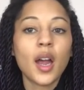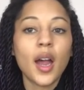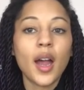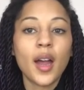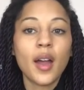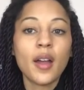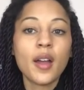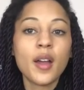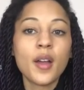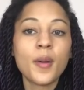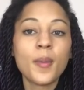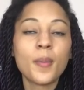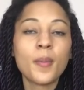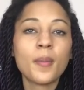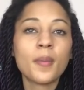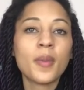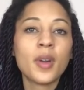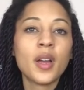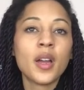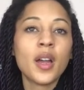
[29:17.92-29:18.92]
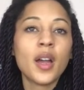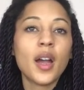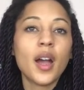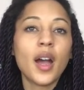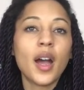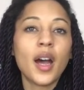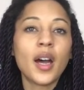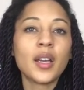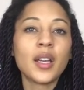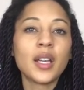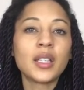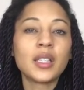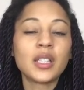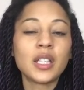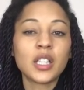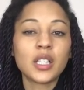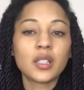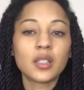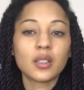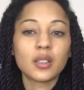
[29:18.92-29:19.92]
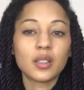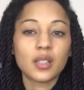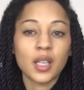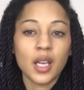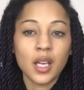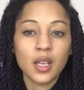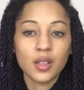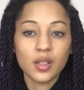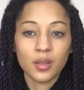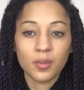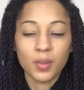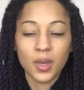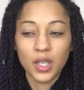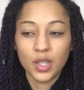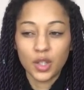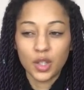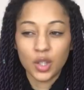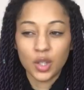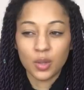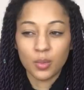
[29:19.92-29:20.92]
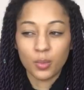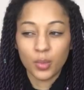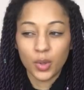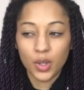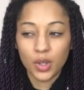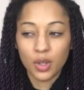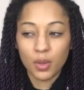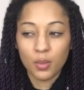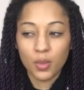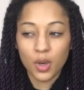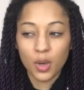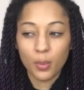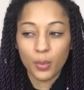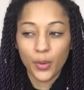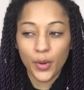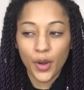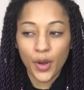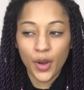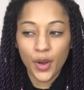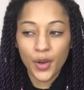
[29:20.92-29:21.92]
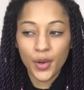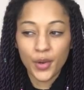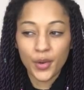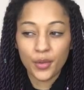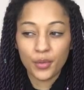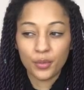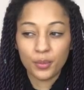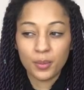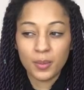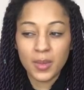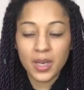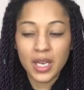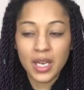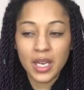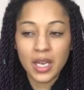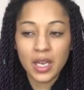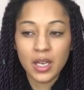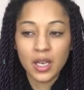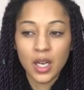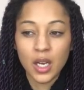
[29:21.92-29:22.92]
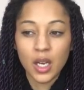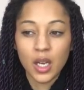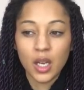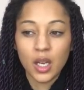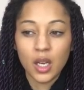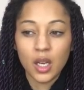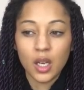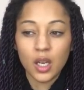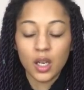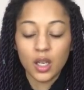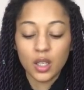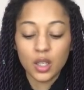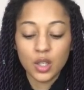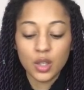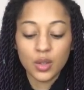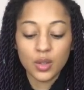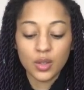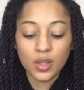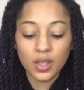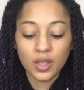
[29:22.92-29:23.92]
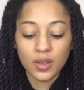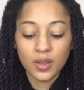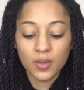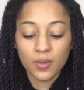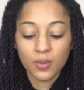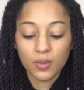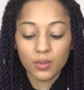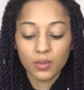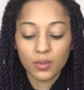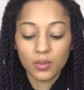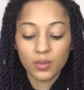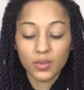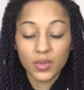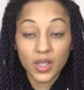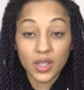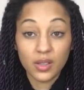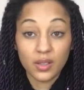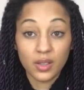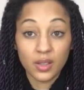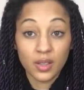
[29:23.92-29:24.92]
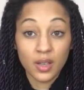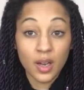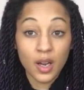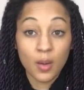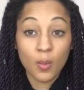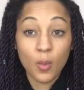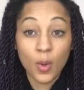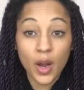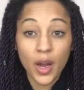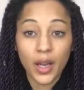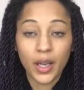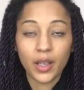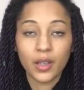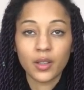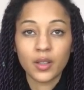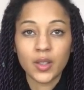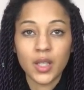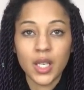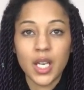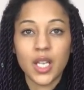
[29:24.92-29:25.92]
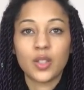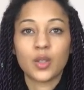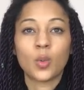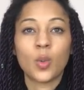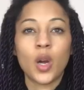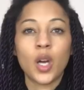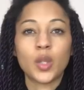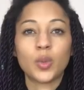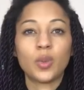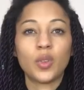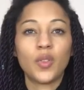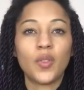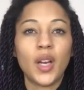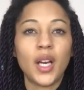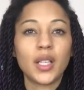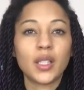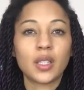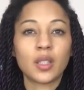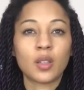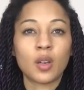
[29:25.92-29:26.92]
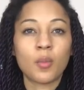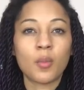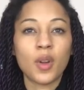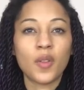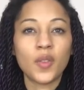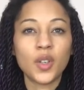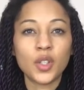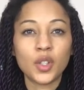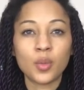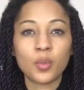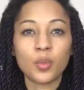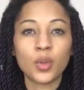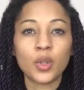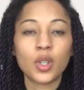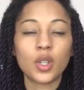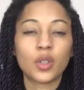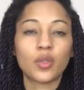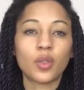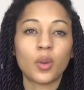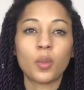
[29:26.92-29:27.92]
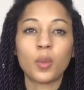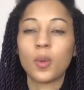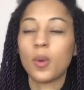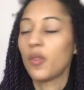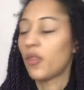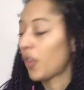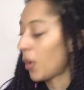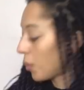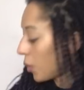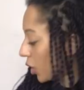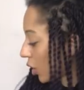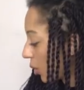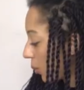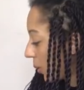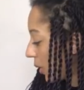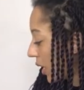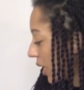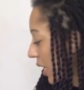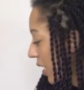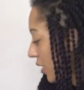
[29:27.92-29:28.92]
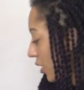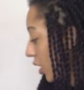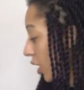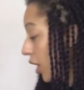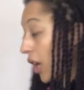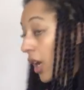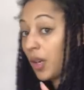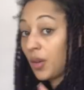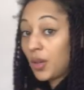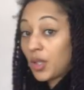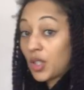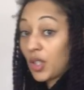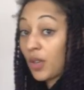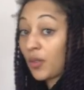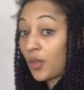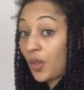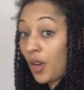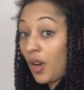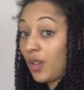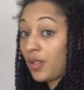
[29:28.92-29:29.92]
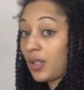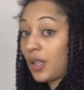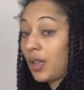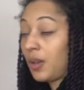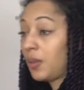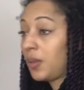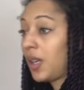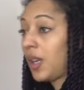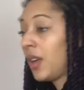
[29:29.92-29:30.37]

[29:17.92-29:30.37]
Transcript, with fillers: Um, and I did take some pictures and put them up of me using this design, working on this whilst reflecting on my vision board from, from a couple of years ago, which I've got down